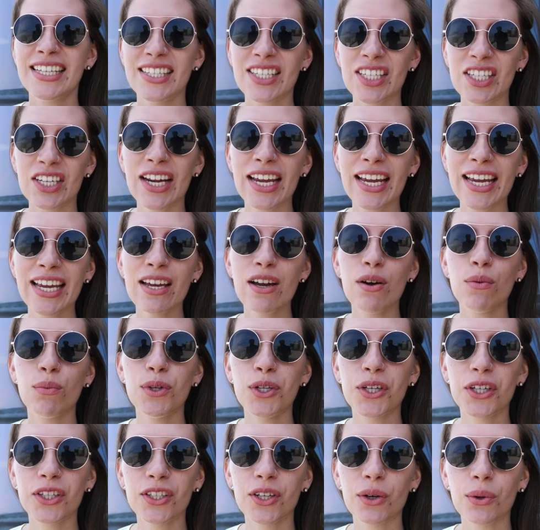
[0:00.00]
Today, yeah.
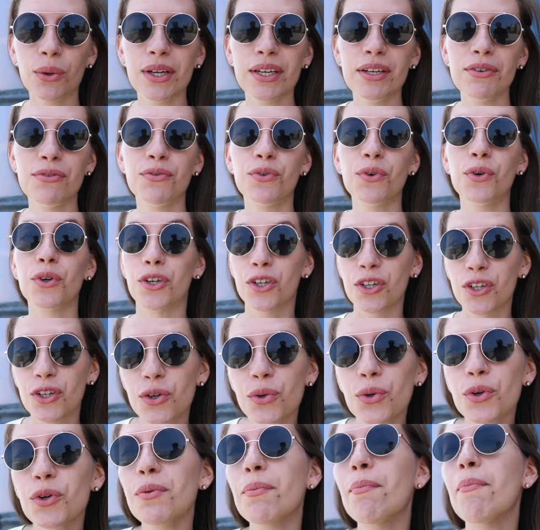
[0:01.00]
we are going for
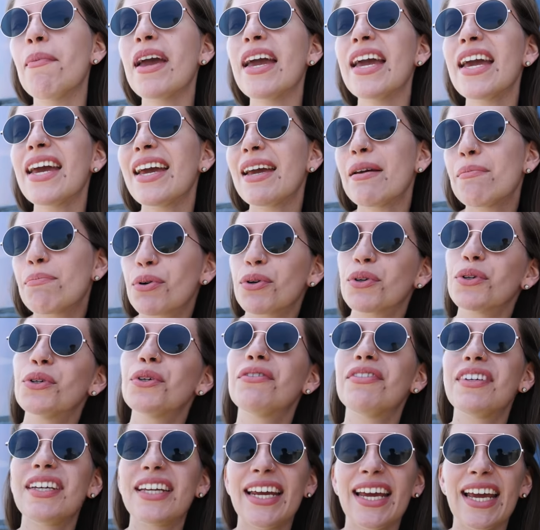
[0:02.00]
gourmet
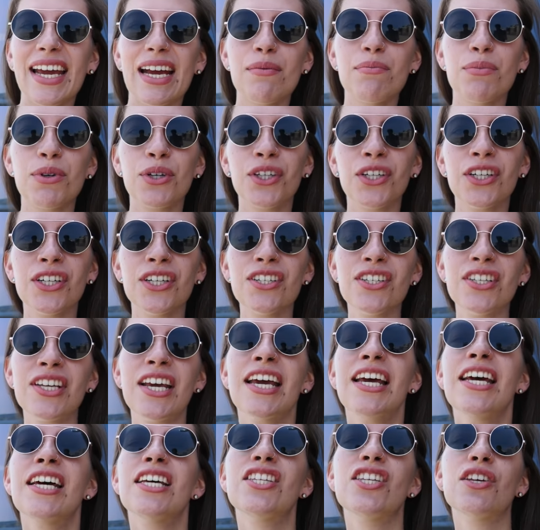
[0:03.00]
Peruvian hamburgers.
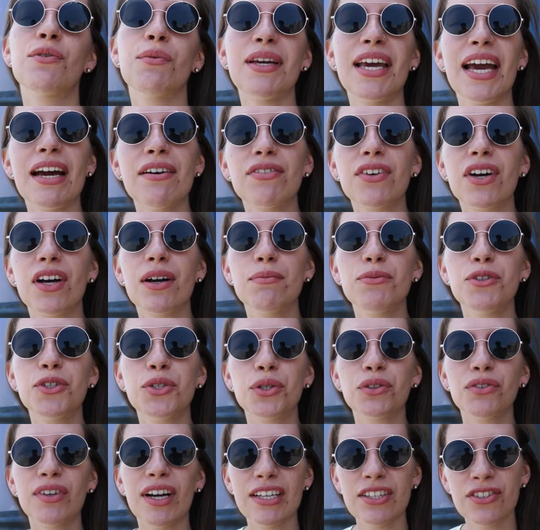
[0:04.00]
So we have come
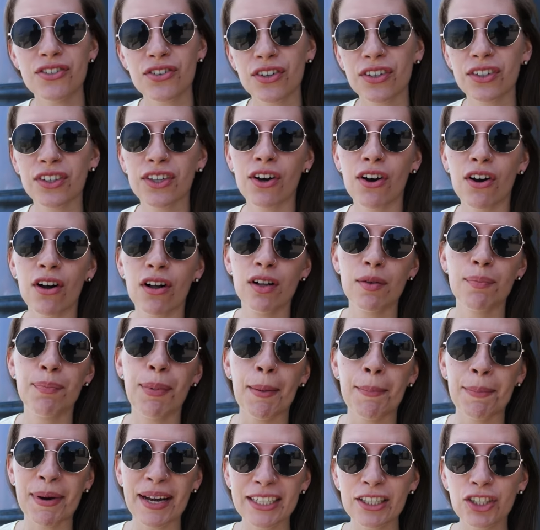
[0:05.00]
to a restaurant called
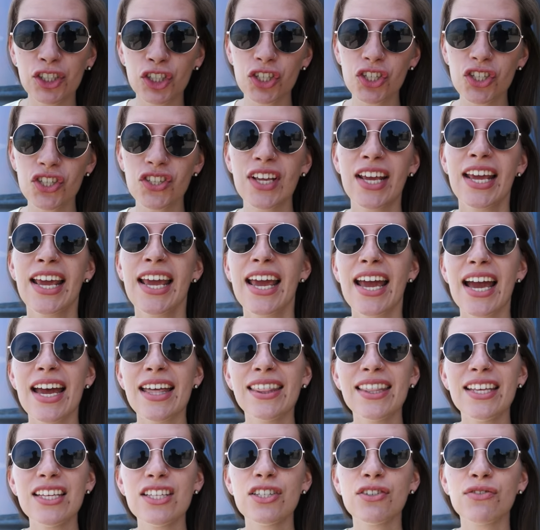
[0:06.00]
Papachos,
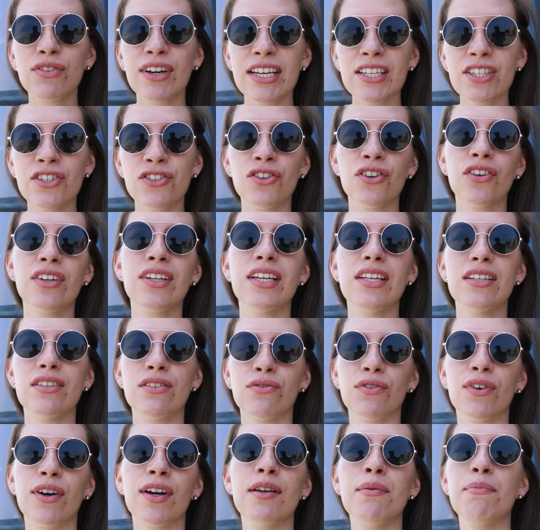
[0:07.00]
and this restaurant
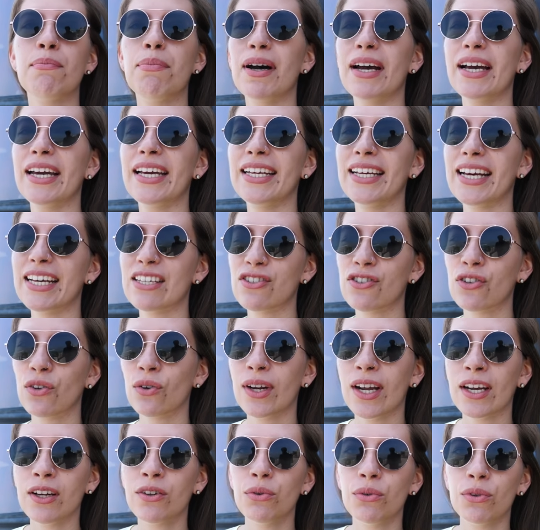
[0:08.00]
is run by
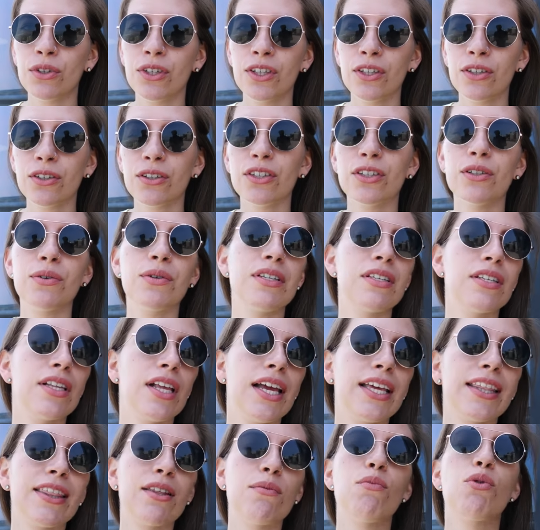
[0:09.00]
Gaston Acurio, who is
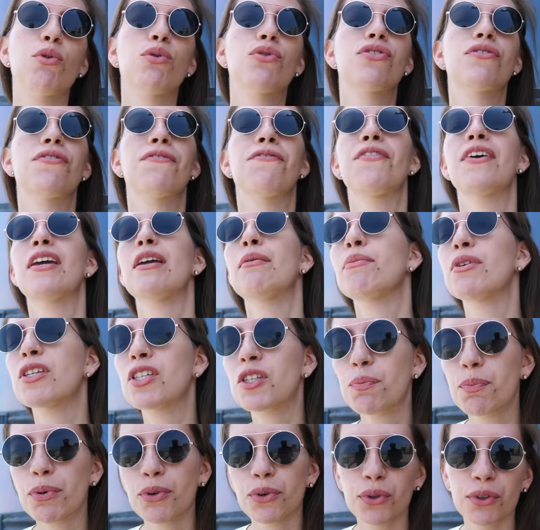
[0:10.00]
like the most
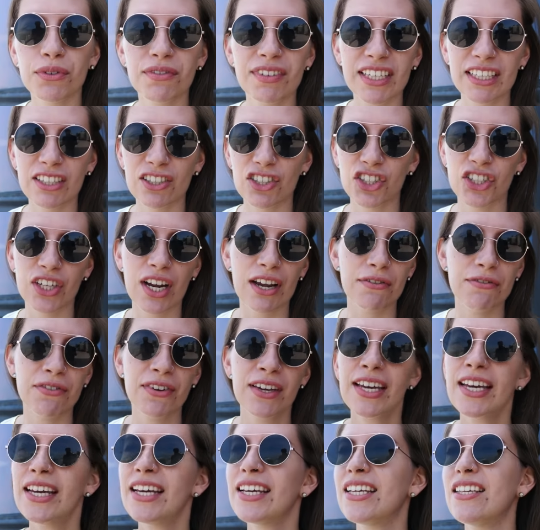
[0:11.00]
famous Peruvian chef.
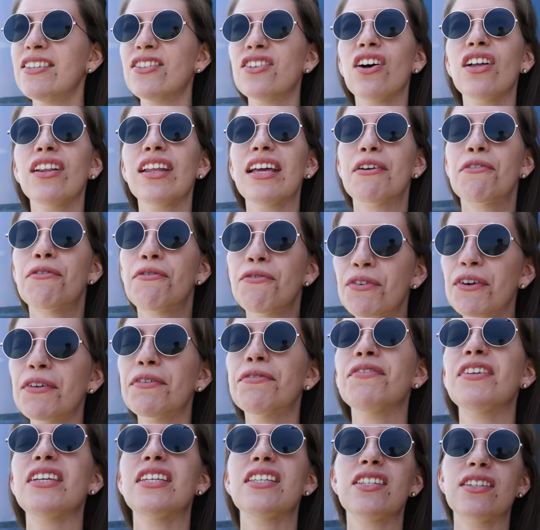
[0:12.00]
He's got like
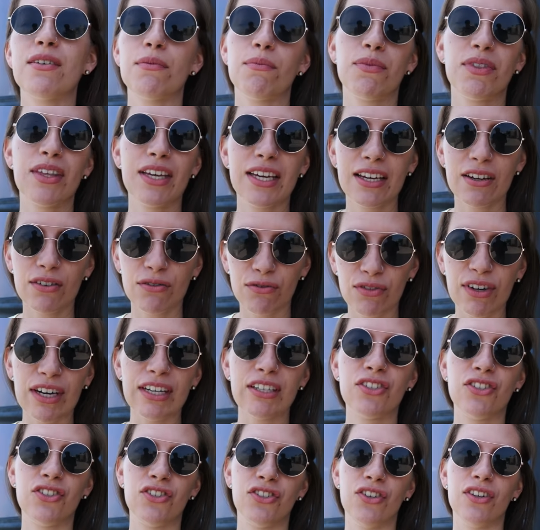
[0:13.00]
50 something
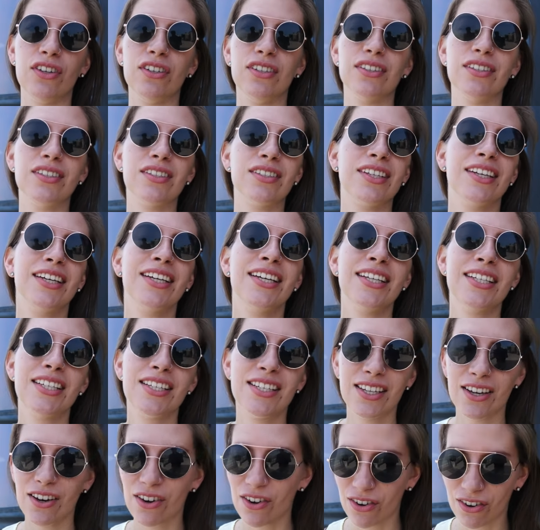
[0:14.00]
restaurants
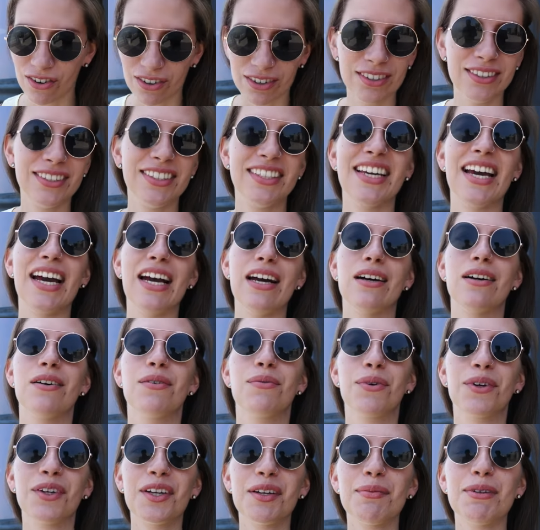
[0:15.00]
so yeah,
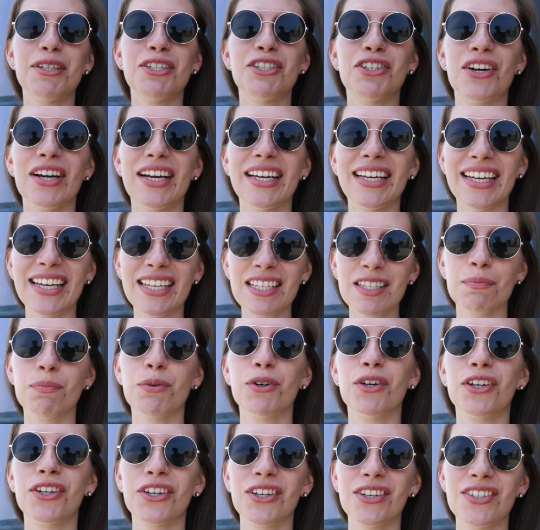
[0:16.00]
we're gonna be trying his
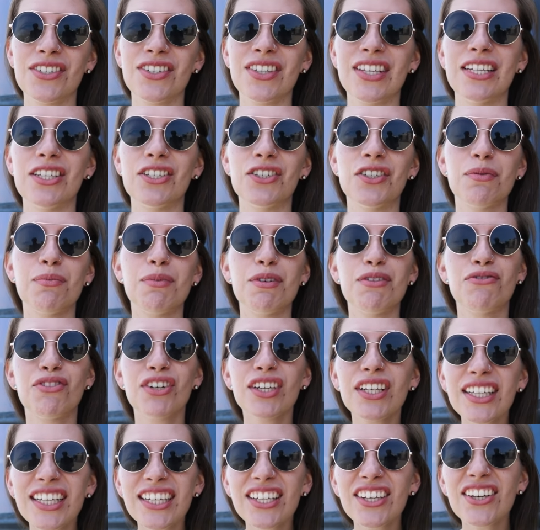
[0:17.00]
burgers. They should be
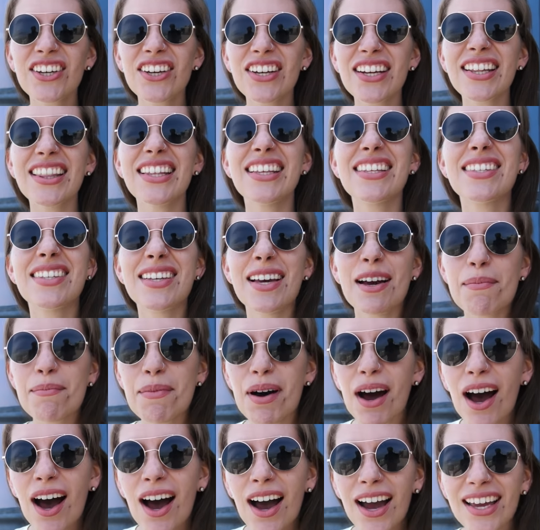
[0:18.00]
really good. These
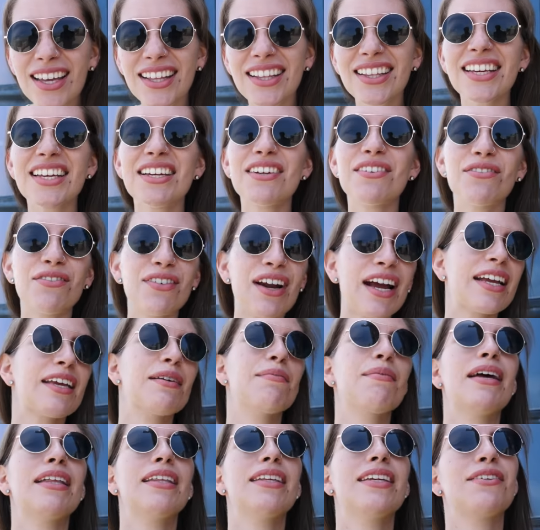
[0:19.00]
come highly
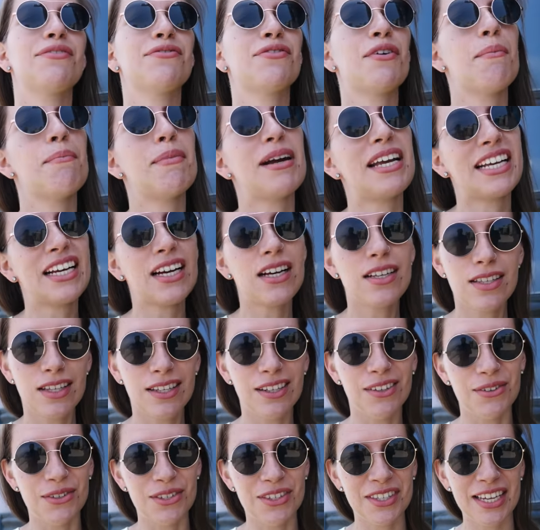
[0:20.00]
recommended from my
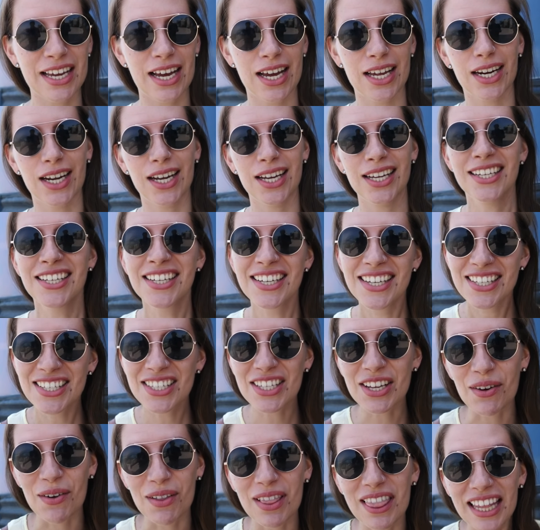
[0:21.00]
cousin Luciana.
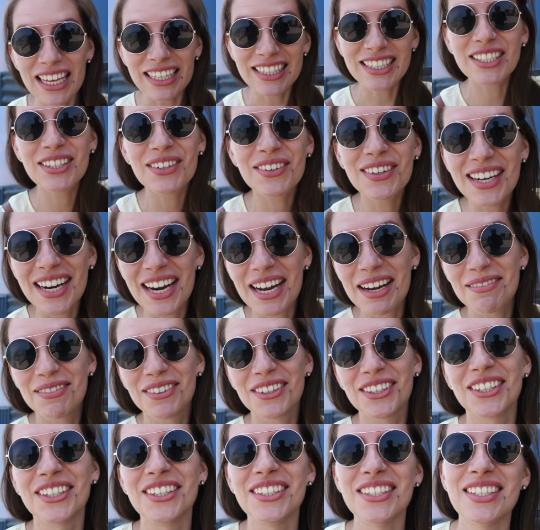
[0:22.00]
So let's go eat
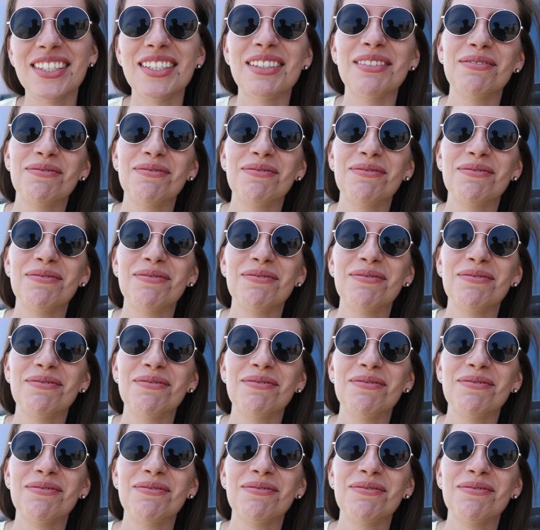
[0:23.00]
hamburgers.